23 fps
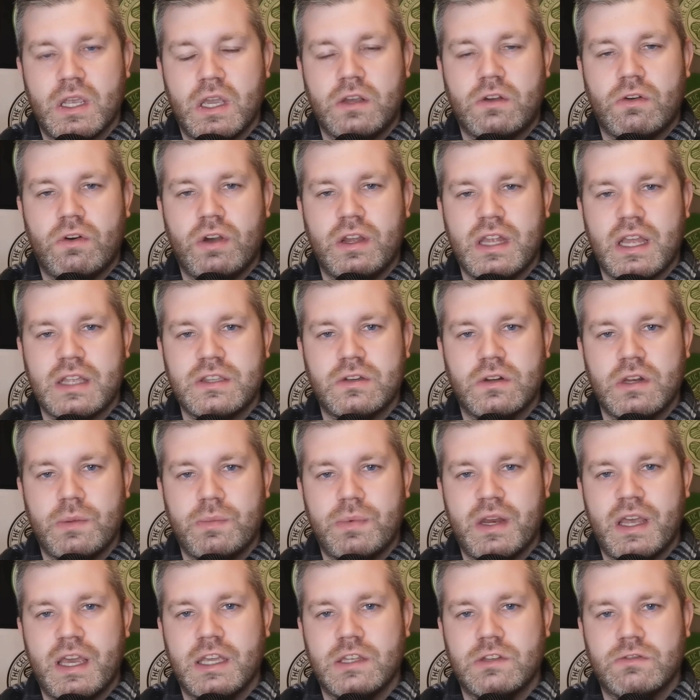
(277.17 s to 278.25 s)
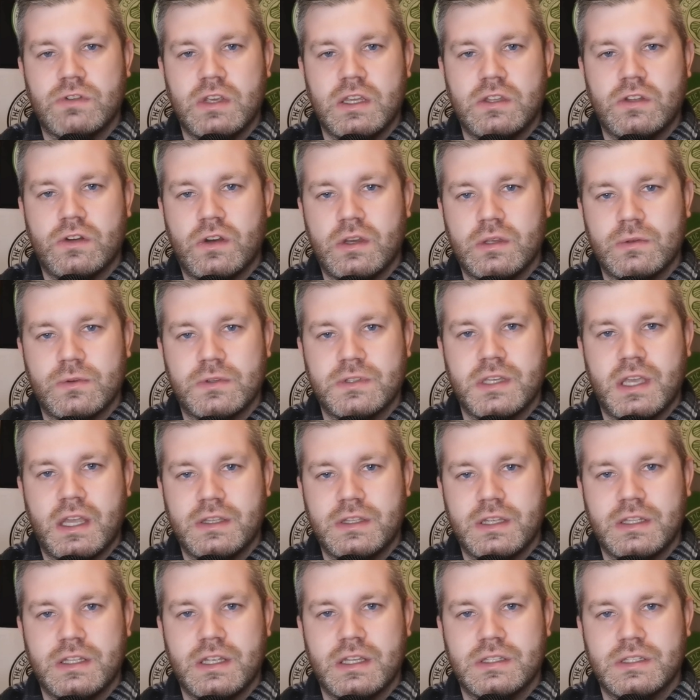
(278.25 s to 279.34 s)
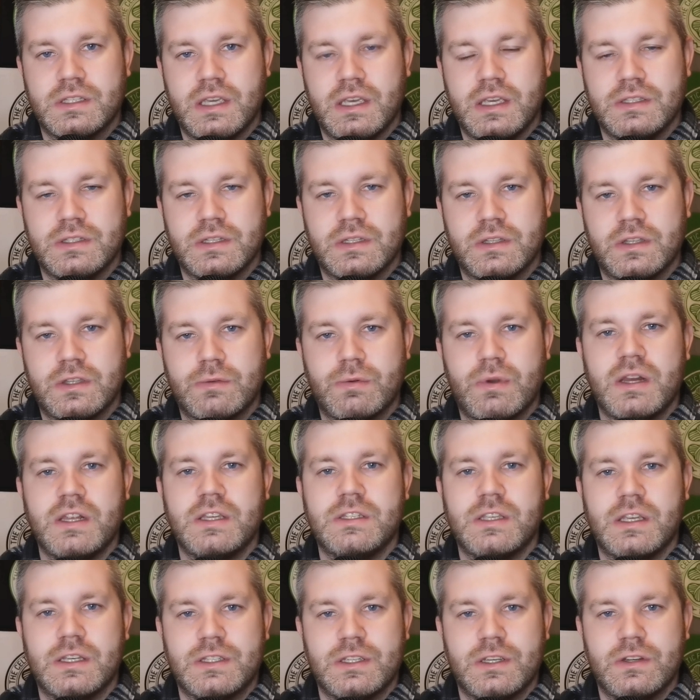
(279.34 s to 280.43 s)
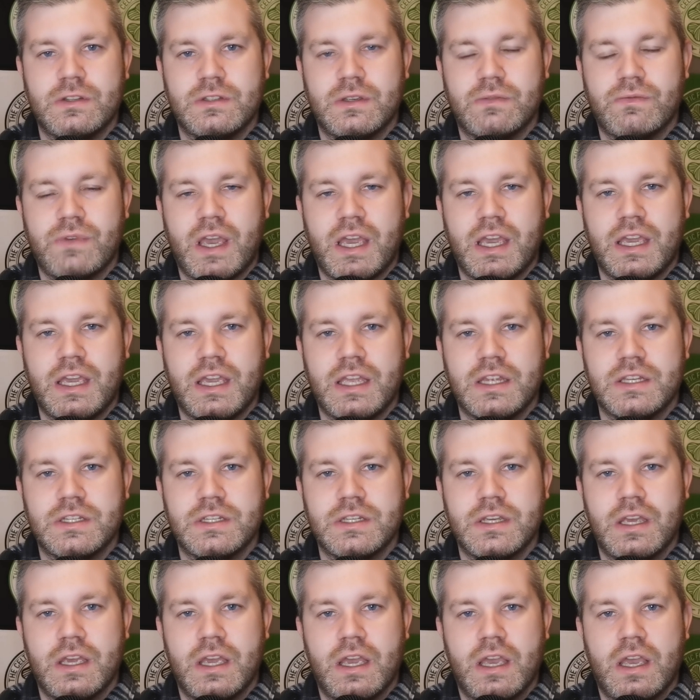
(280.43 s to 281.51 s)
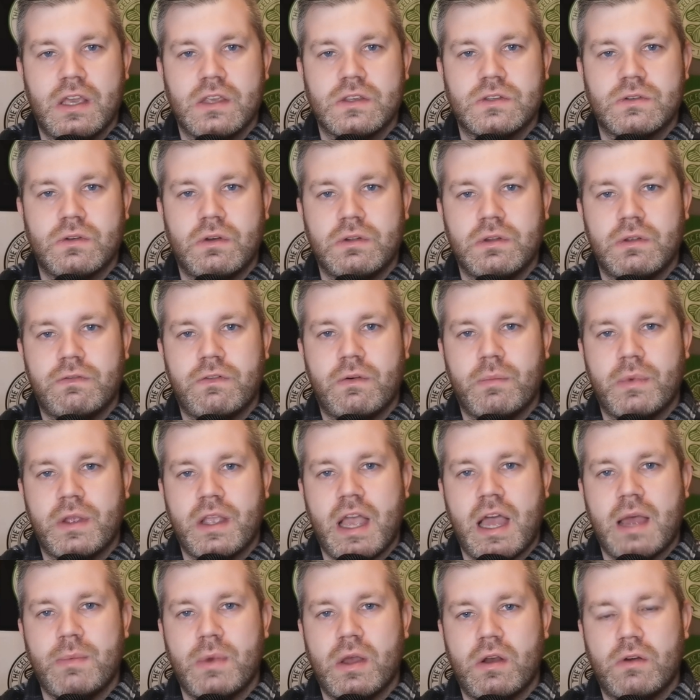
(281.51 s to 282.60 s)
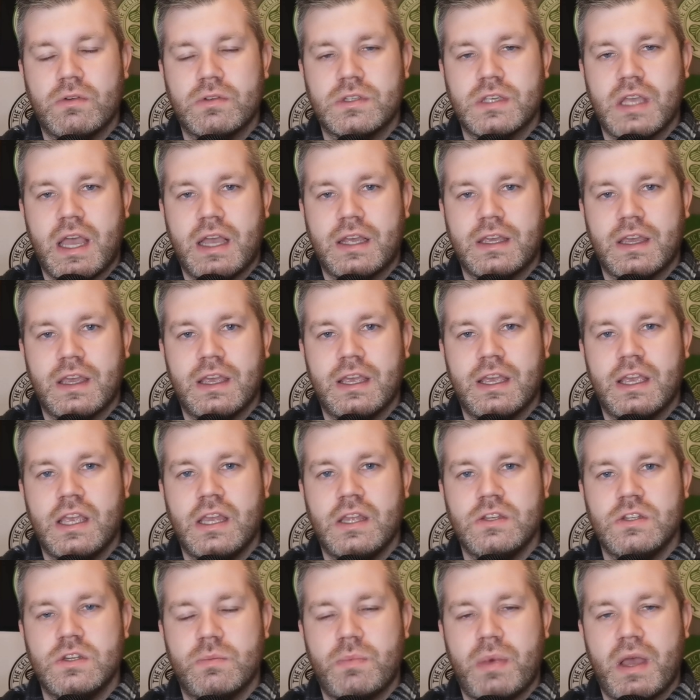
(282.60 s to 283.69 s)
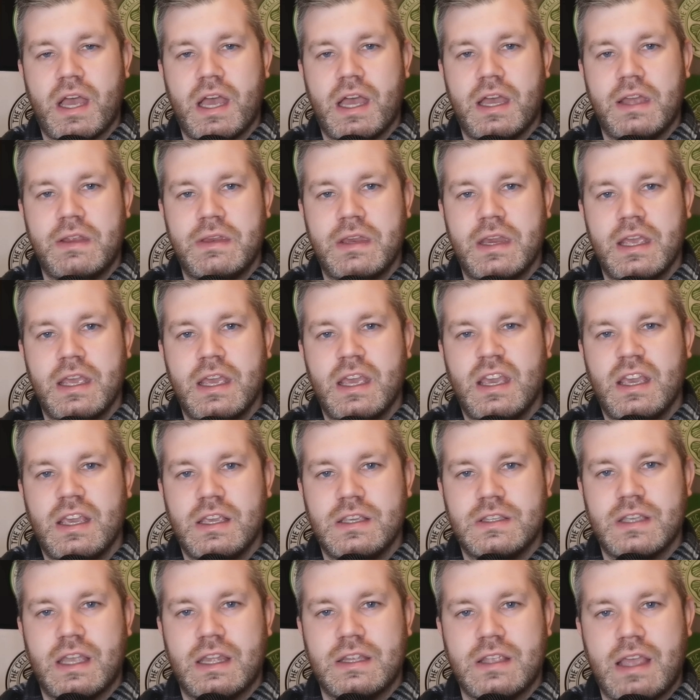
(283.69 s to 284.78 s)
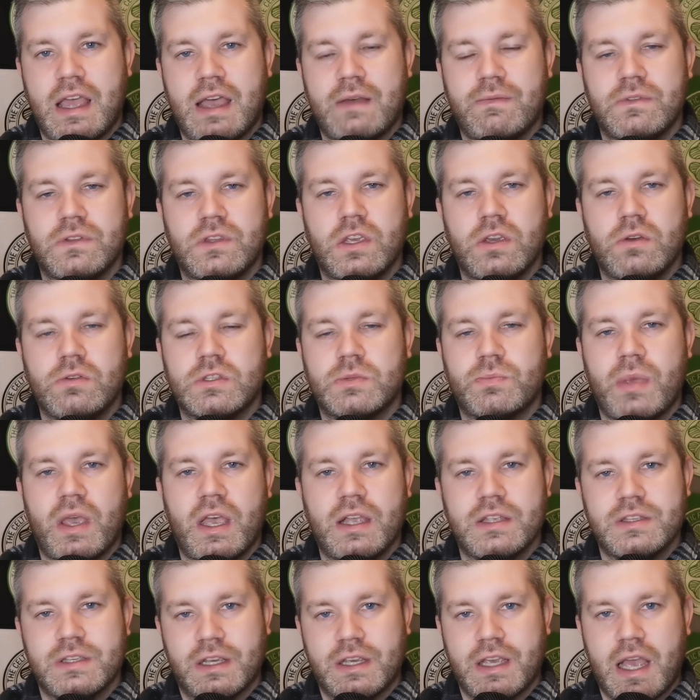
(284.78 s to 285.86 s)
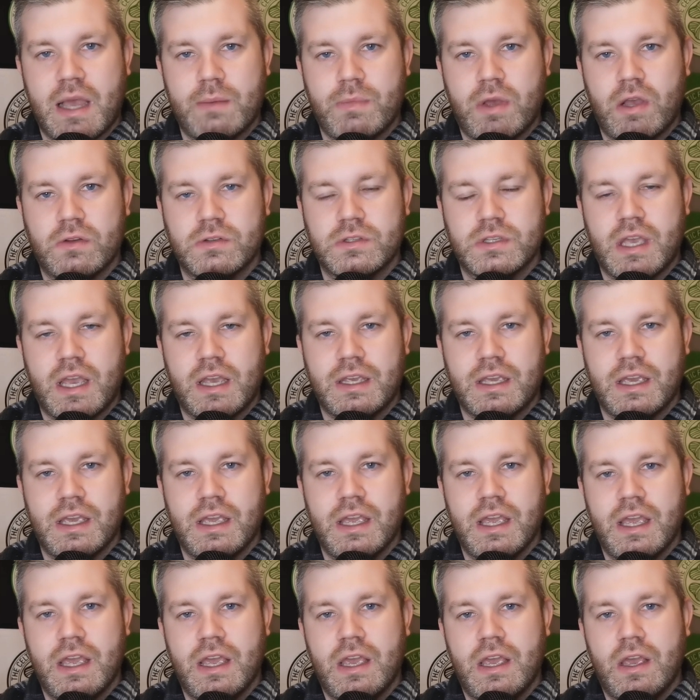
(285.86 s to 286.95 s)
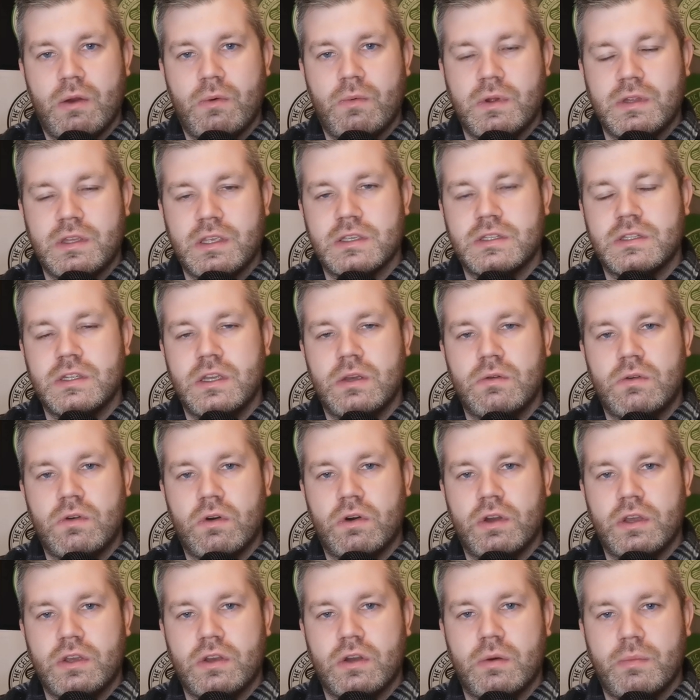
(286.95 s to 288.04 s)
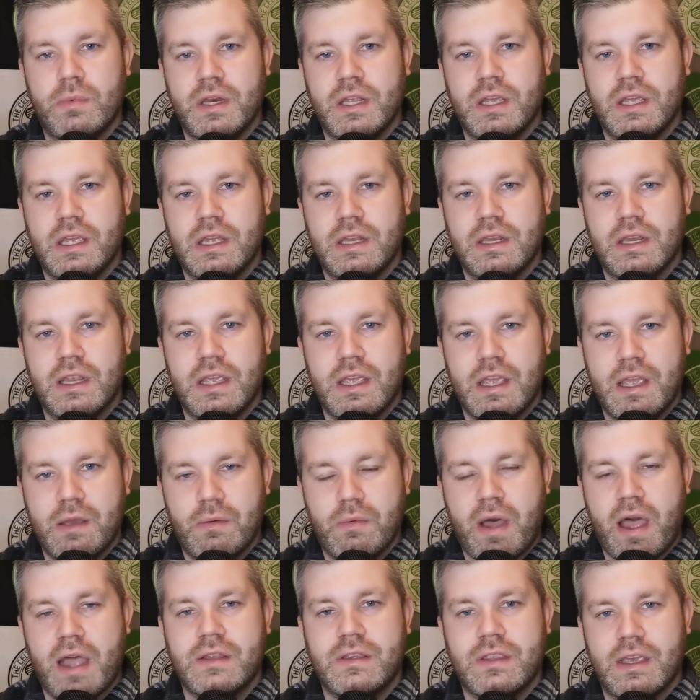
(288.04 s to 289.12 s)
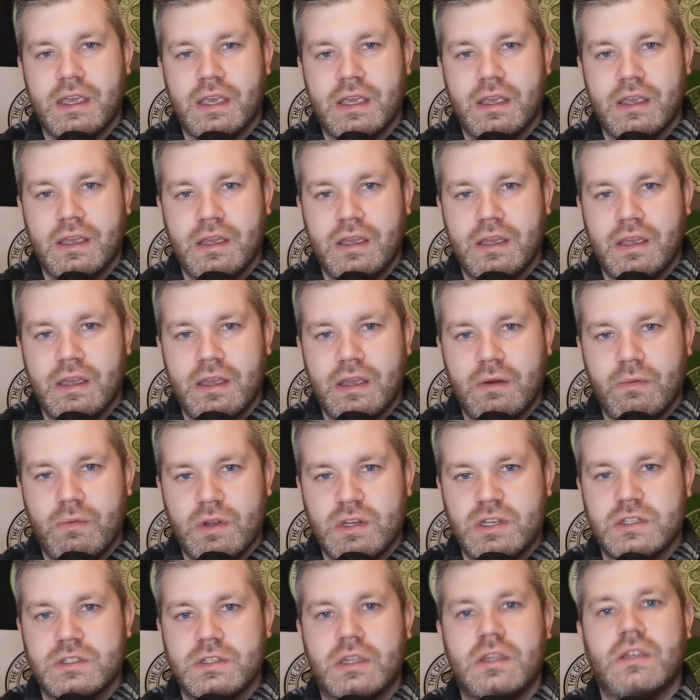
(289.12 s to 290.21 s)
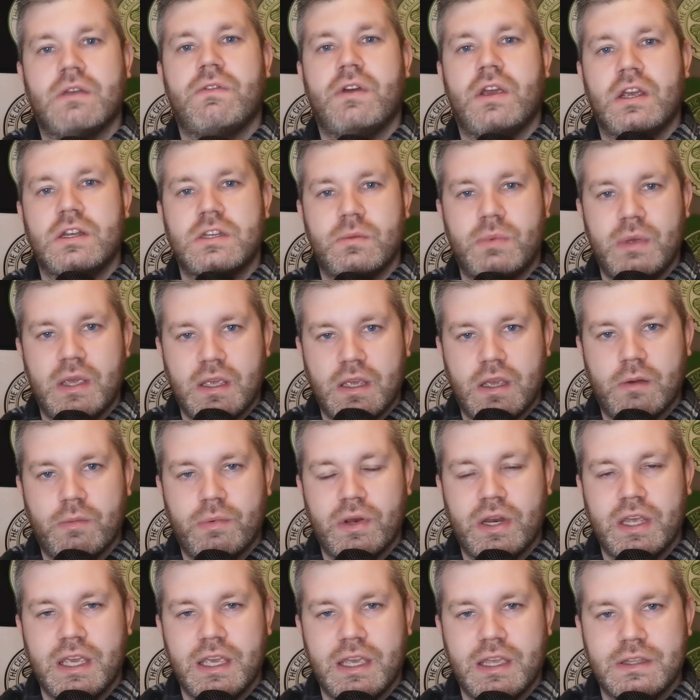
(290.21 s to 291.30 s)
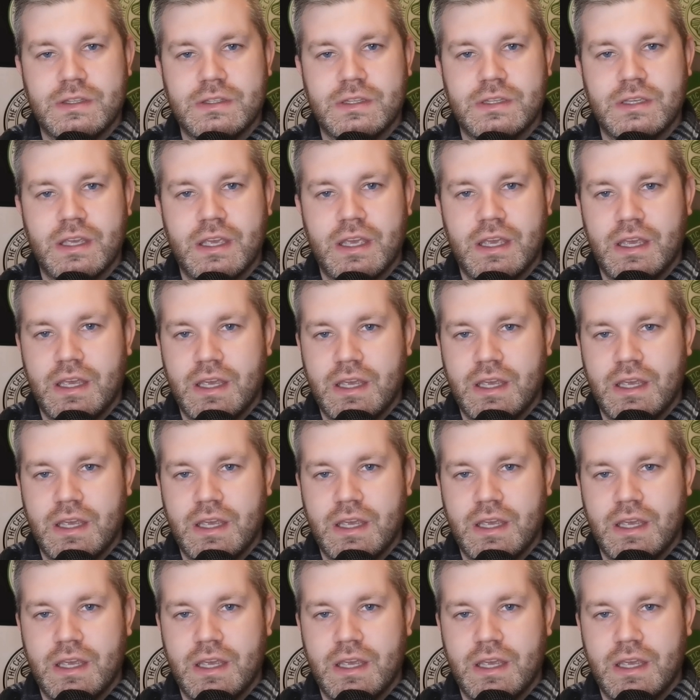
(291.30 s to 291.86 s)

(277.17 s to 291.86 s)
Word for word: a guy that's only played three times for Celtic this season, 26 years of age, signed up from Gamba Osaka in Japan. He's had to having two spells at Gamba Osaka with this new guy coming in, Iwata, which is on the verge of being completed,